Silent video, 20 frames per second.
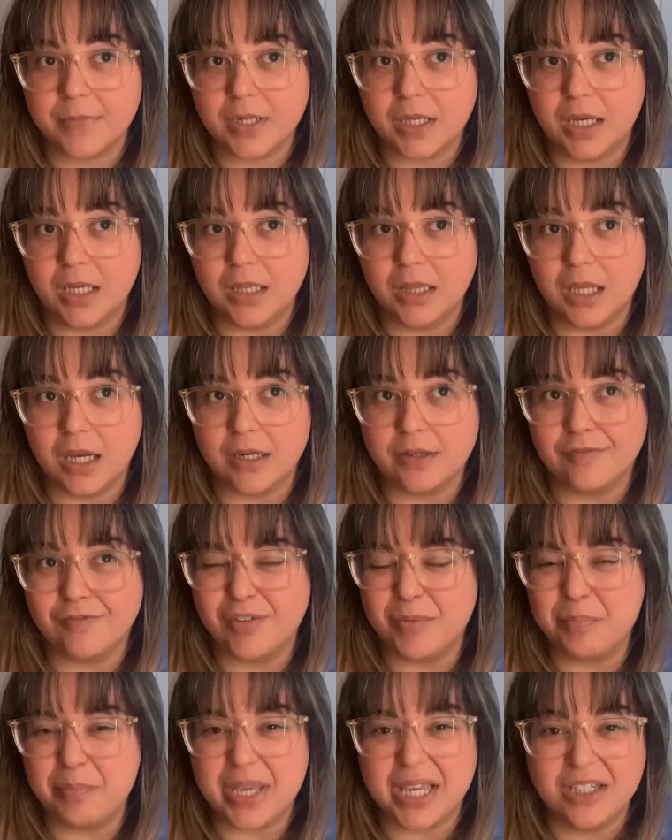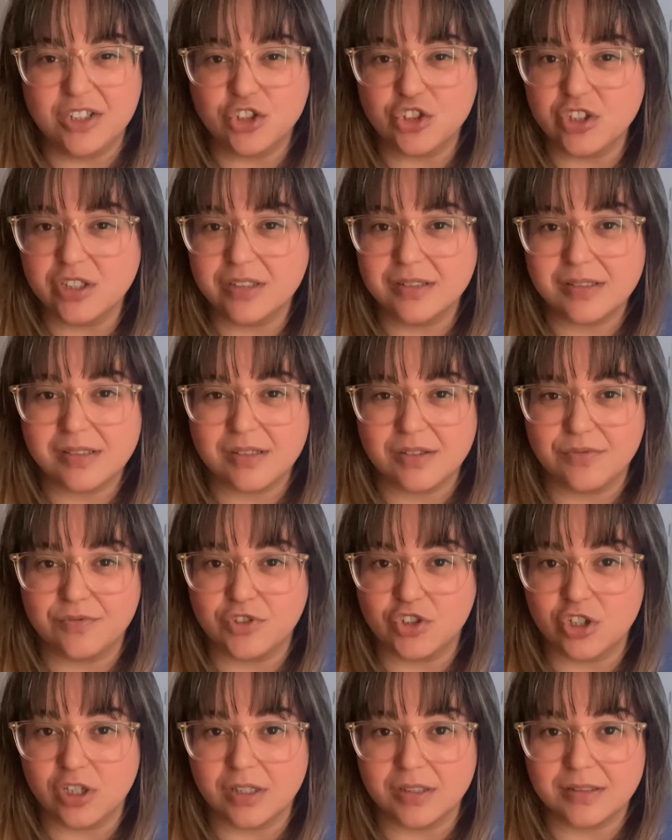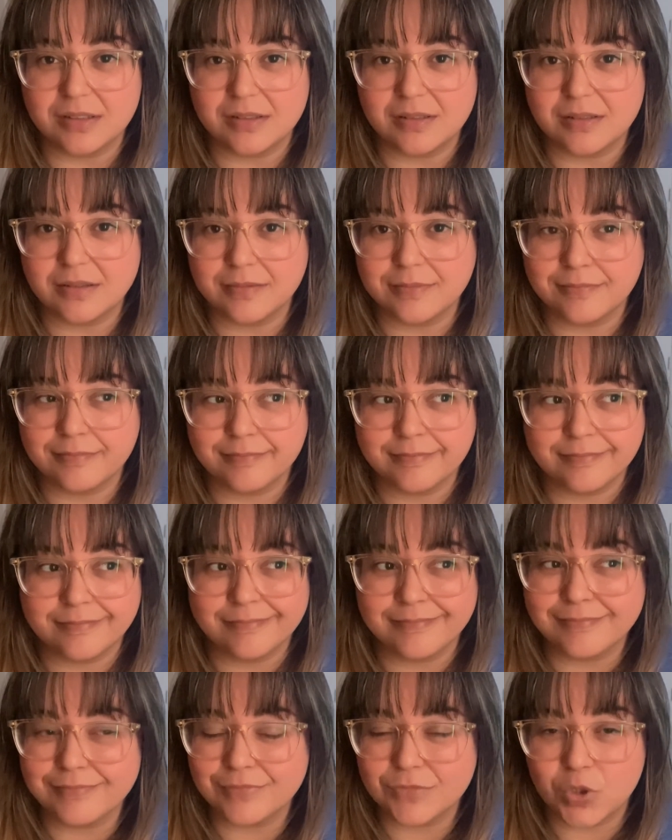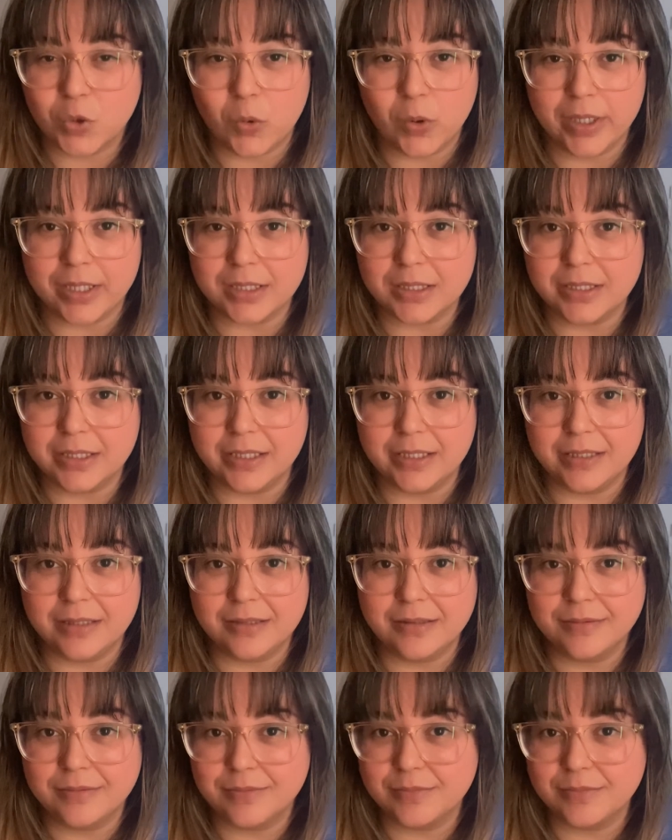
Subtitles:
a lot of impatience of just quickly